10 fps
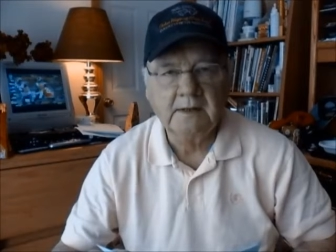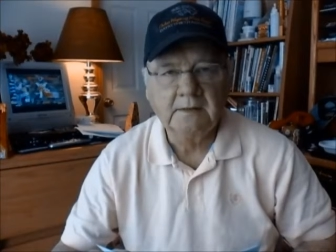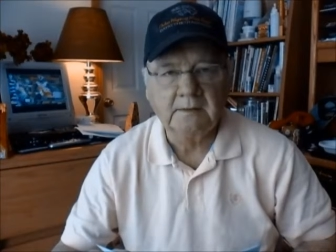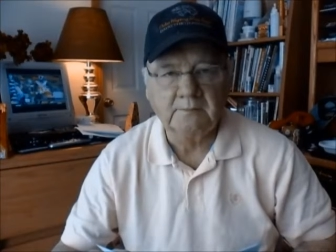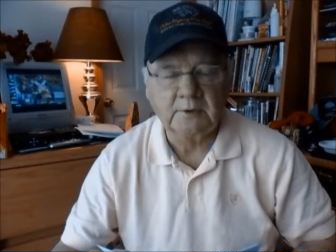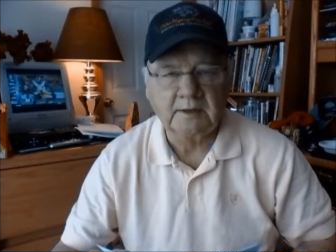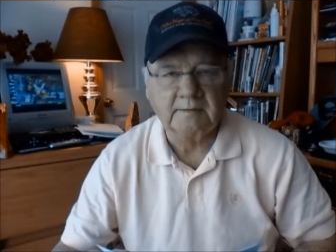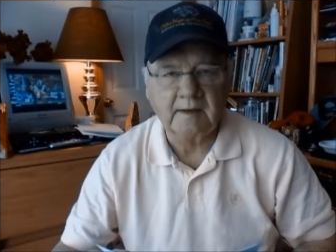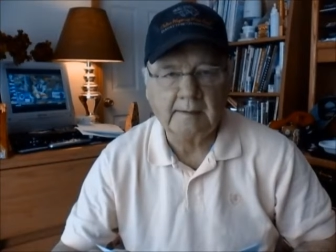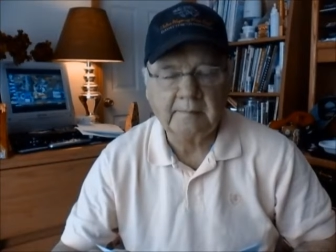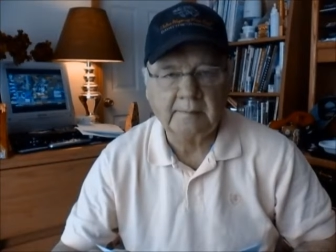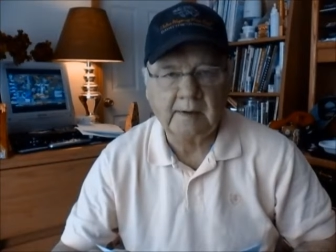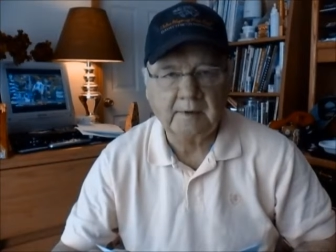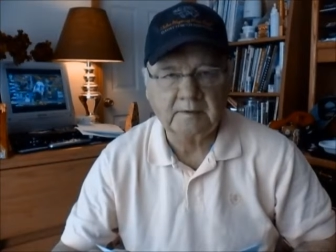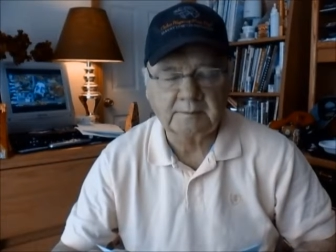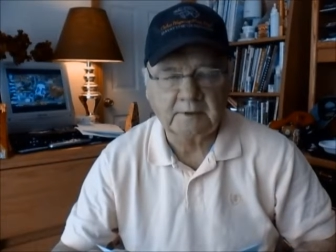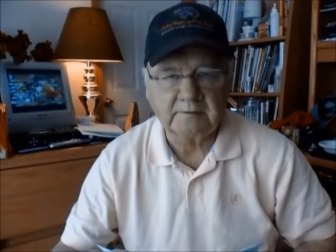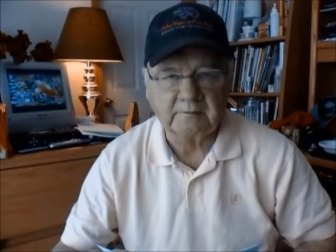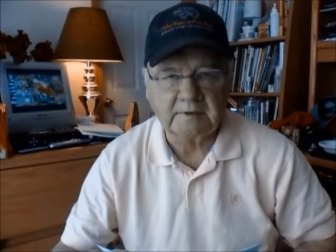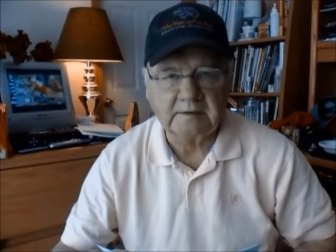to put on top of my multiple
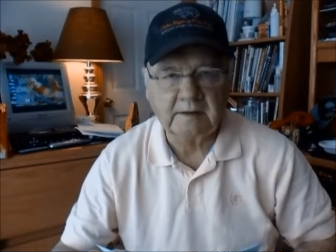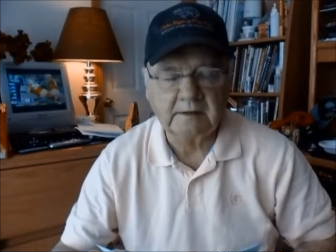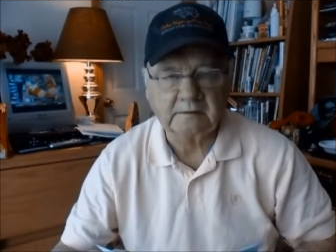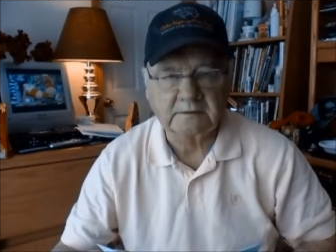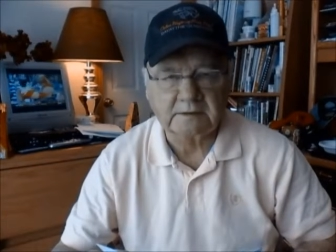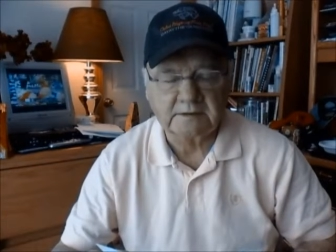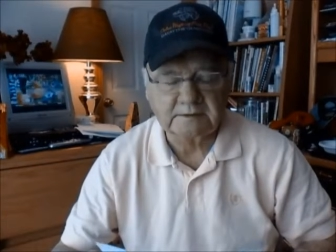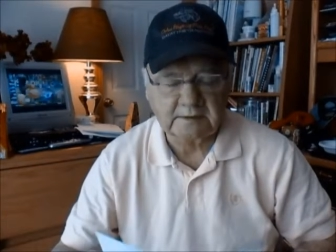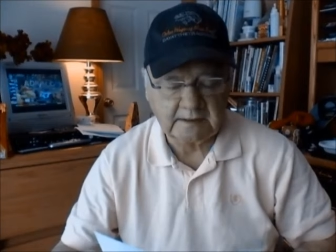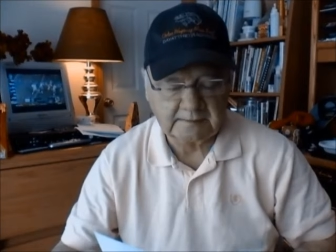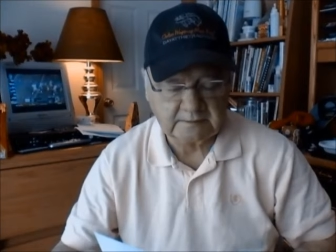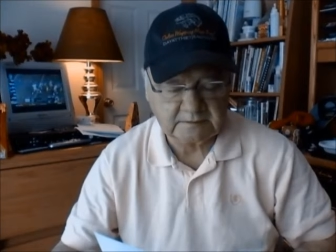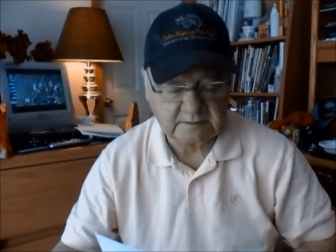entry contenders list. And on this